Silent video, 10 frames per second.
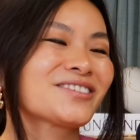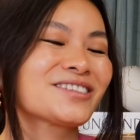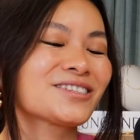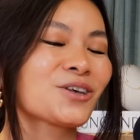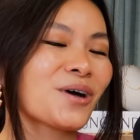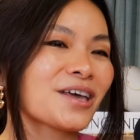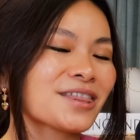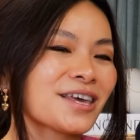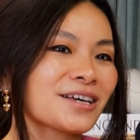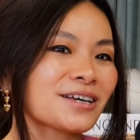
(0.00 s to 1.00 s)
So I
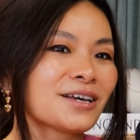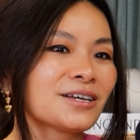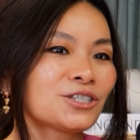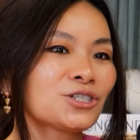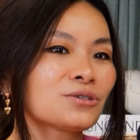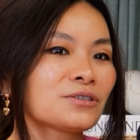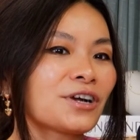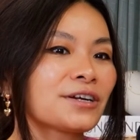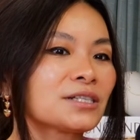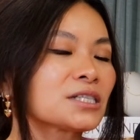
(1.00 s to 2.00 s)
think she was
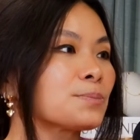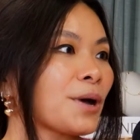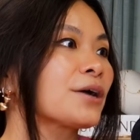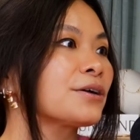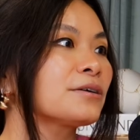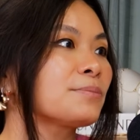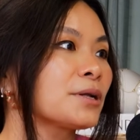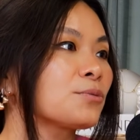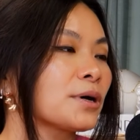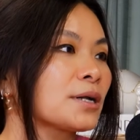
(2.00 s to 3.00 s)
very inspired
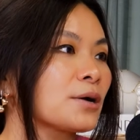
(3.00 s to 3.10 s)
by what